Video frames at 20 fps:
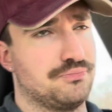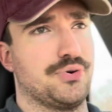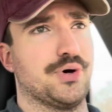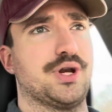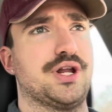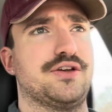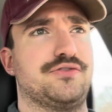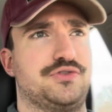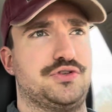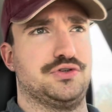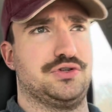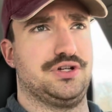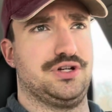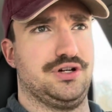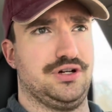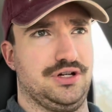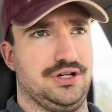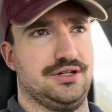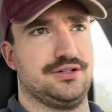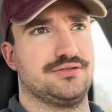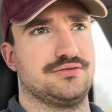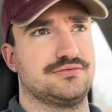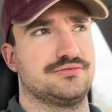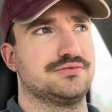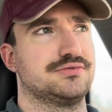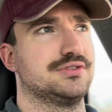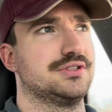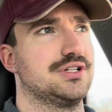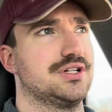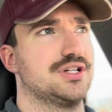but if you could,
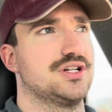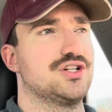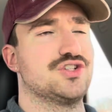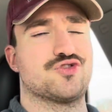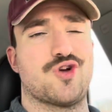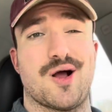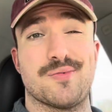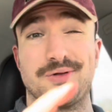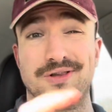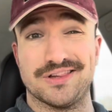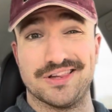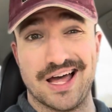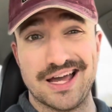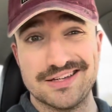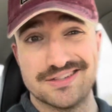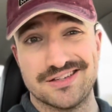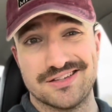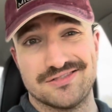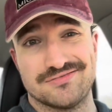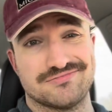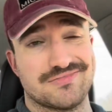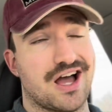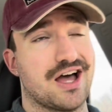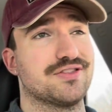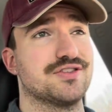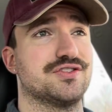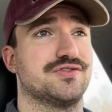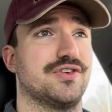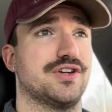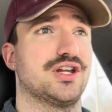drop a like
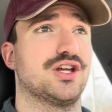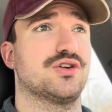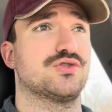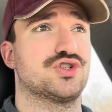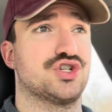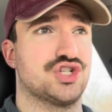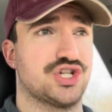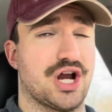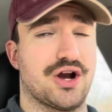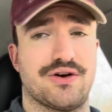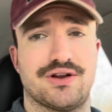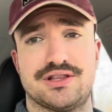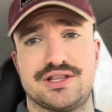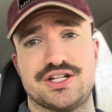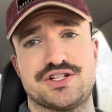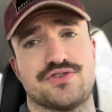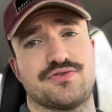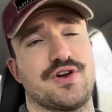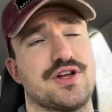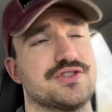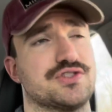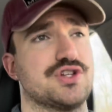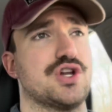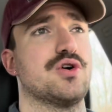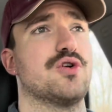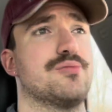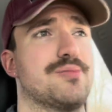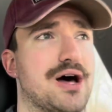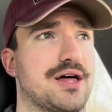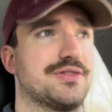on this video, share it, let your friends
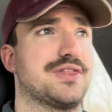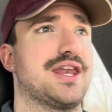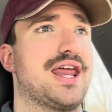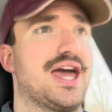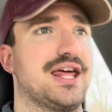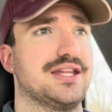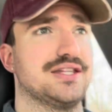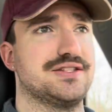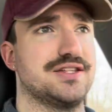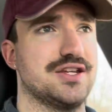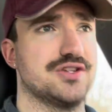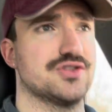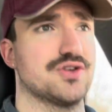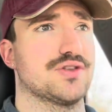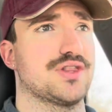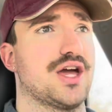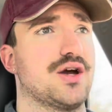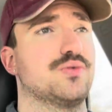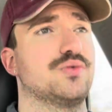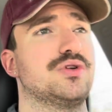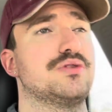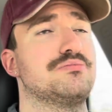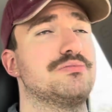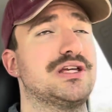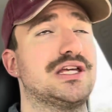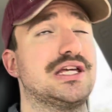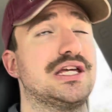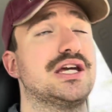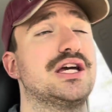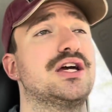know about the Natty Teacher. That
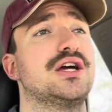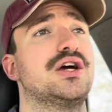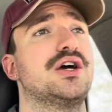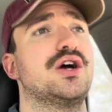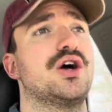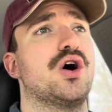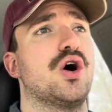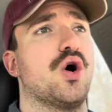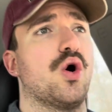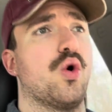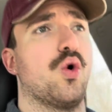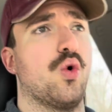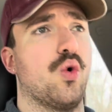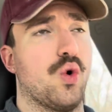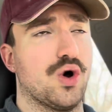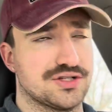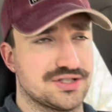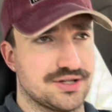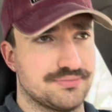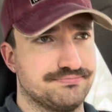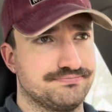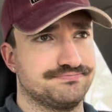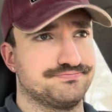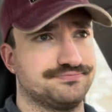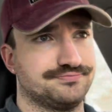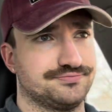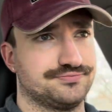would be awesome.